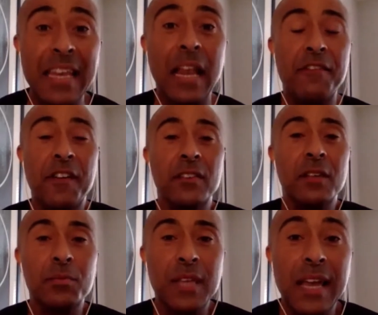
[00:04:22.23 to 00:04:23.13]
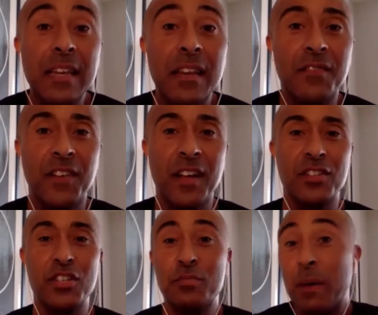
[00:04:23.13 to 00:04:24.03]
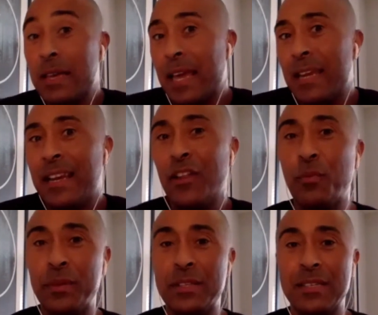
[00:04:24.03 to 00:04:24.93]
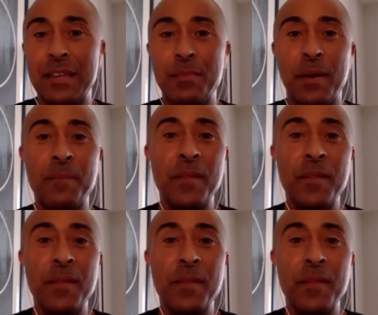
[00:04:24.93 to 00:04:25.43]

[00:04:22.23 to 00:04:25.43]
felt I was getting an advantage by getting a little bit slimmer.